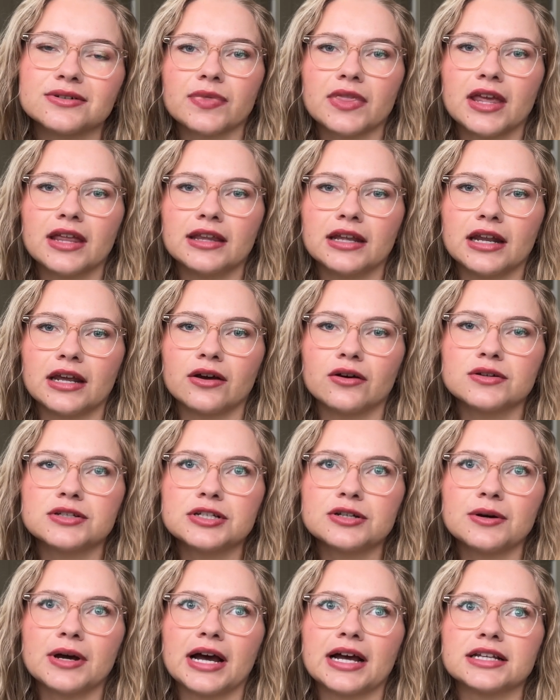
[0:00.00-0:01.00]
And then I also
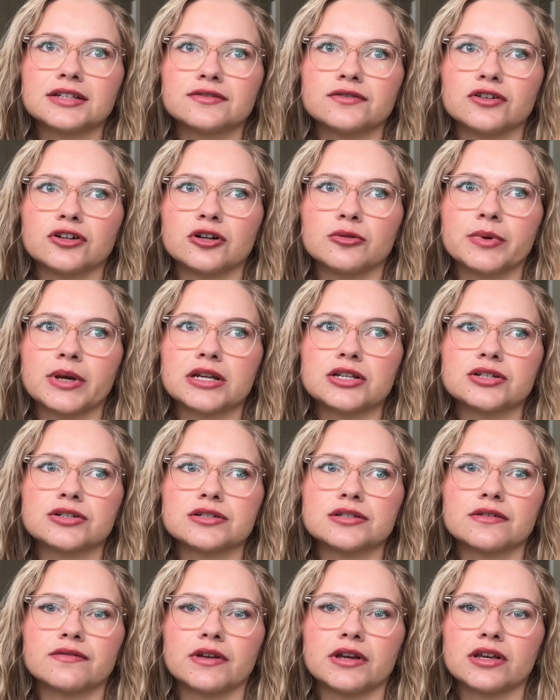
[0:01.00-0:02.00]
asked for pictures
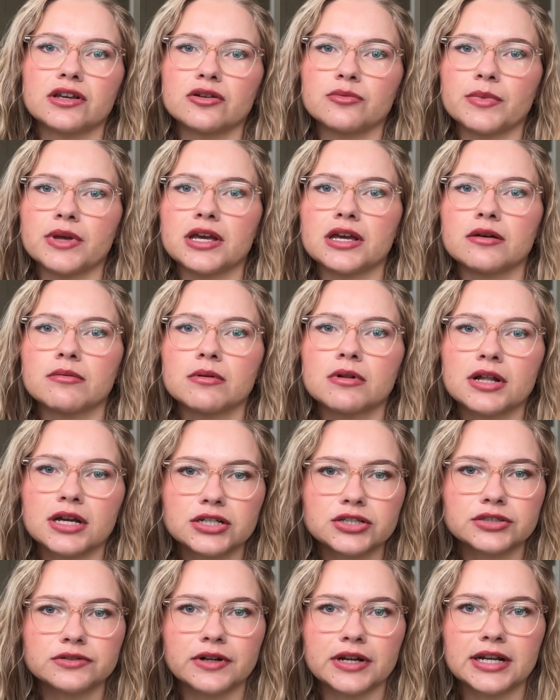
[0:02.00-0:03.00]
of like your makeup
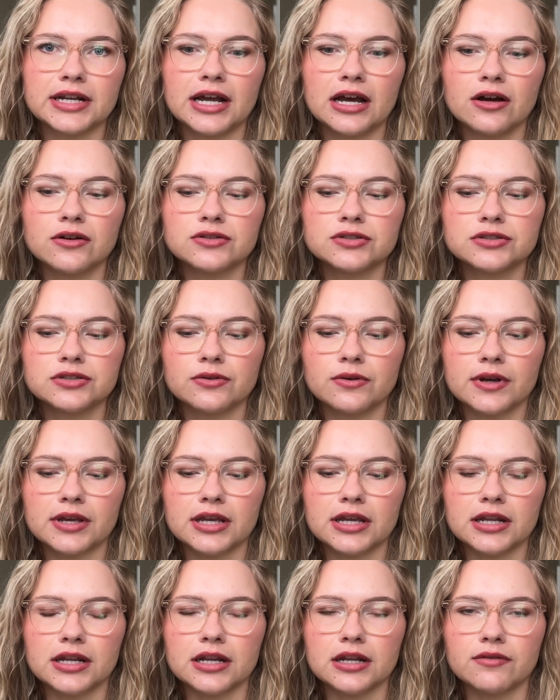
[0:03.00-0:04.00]
collection right now so I
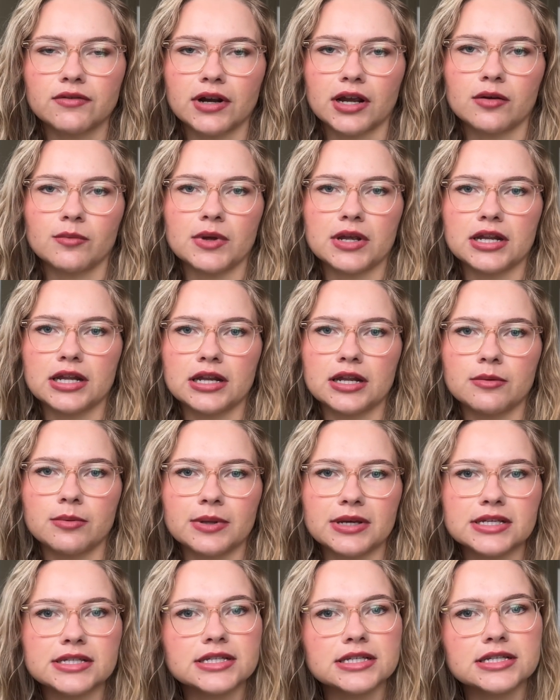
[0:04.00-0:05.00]
can recommend any
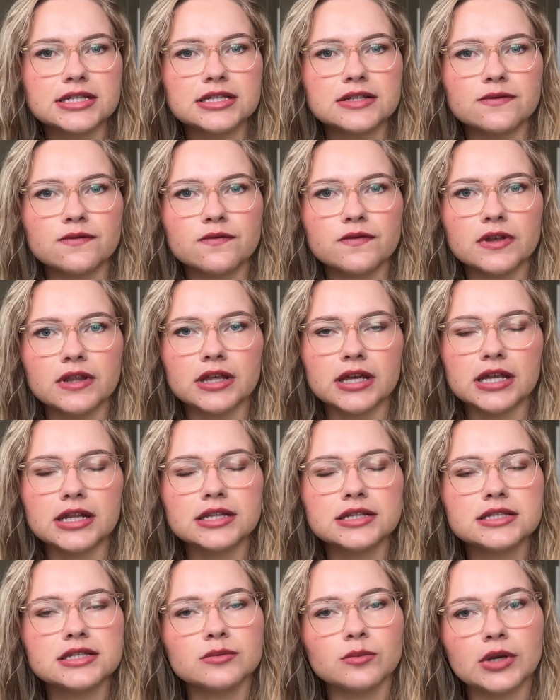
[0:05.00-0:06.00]
places to fill in
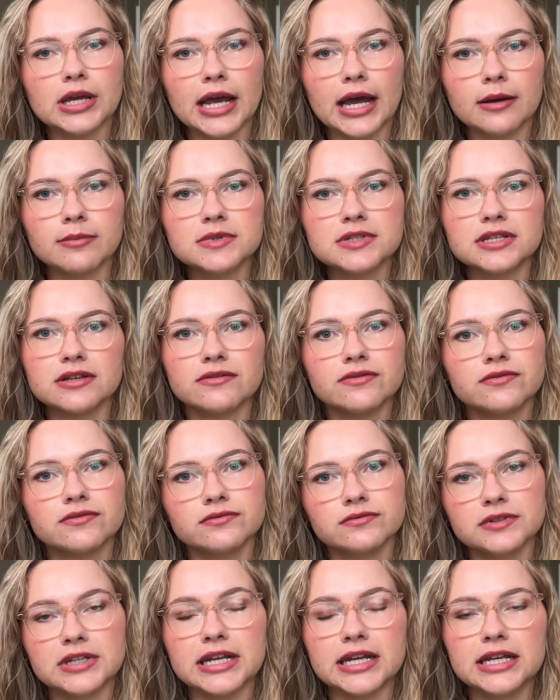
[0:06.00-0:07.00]
some gaps if
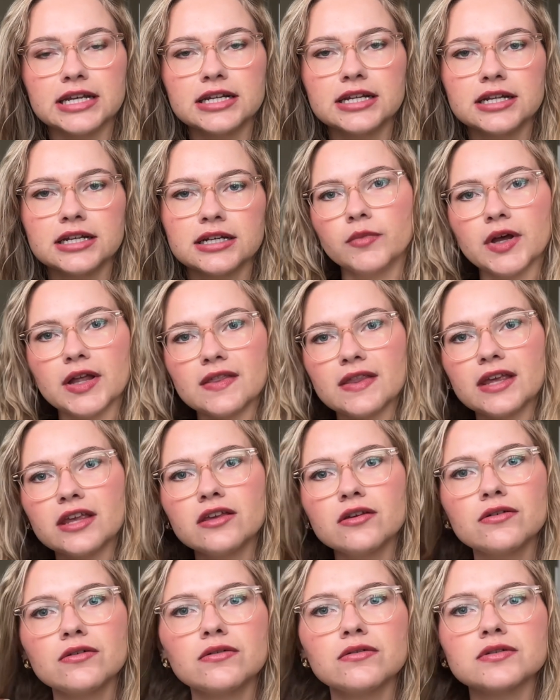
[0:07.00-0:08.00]
needed. But thank
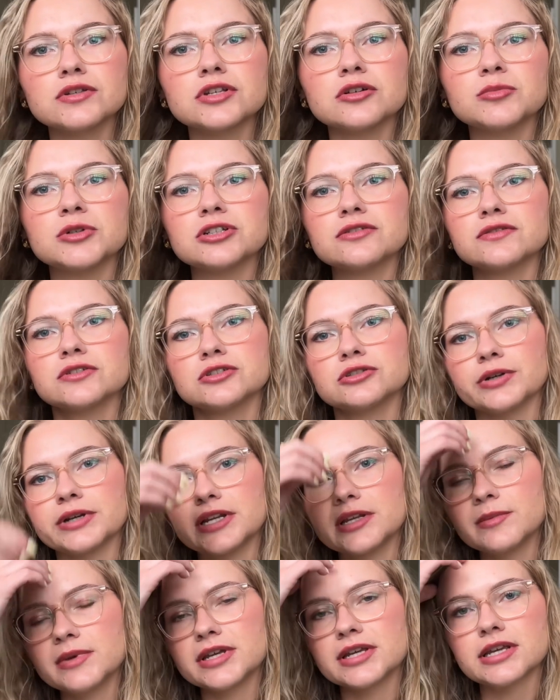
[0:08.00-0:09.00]
you so much for joining
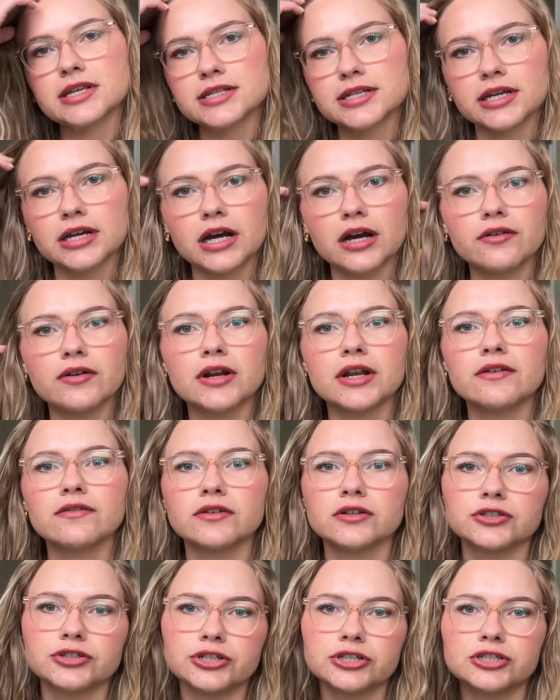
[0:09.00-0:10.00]
me as I got ready for
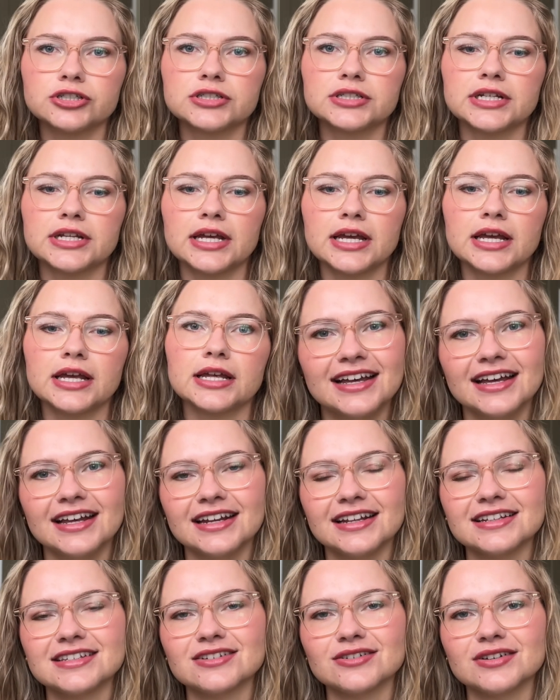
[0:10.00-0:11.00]
church today, and
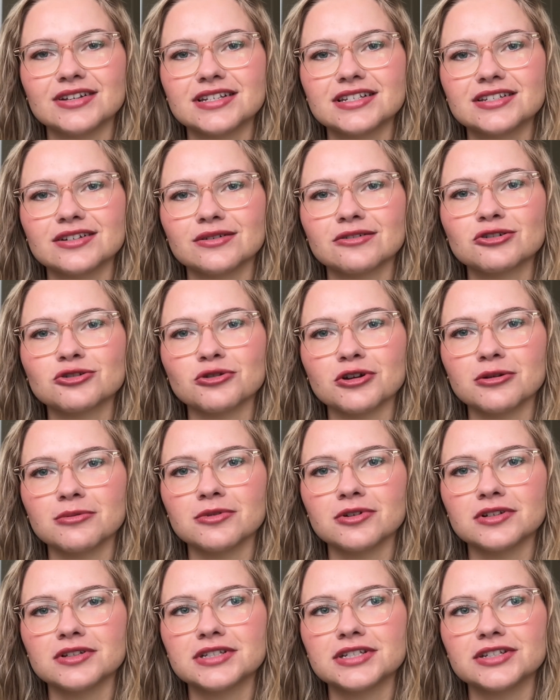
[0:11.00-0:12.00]
it's always so
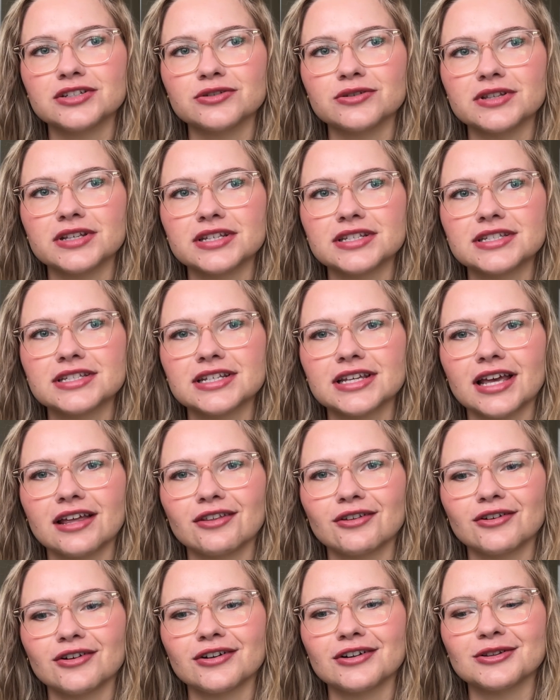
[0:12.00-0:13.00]
enjoyable to do this
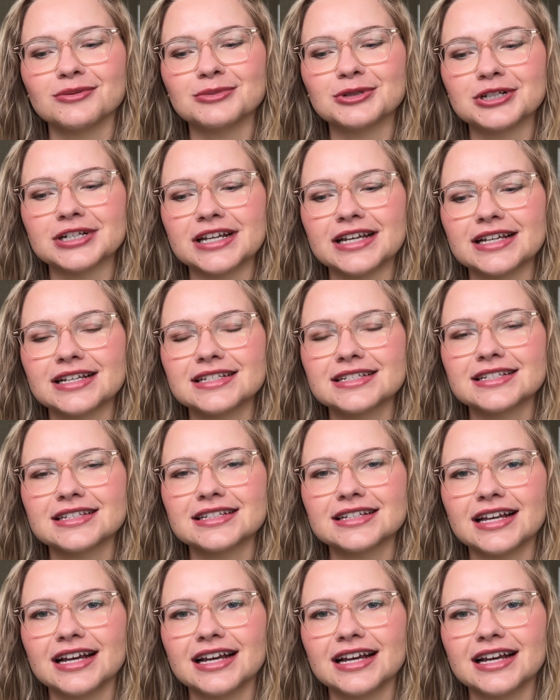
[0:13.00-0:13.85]
together in the mornings.